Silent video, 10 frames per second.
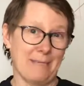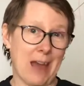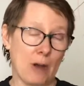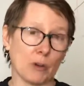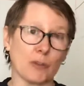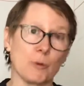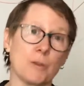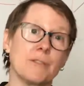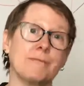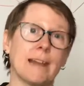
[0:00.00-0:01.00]
hours
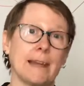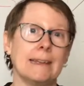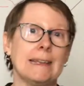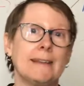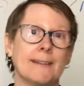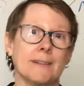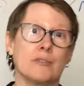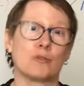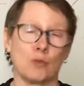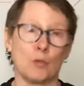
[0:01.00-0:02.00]
worth of techniques in
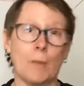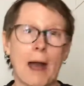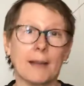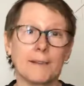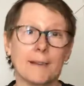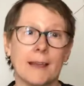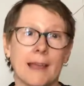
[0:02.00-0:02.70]
your toolbox.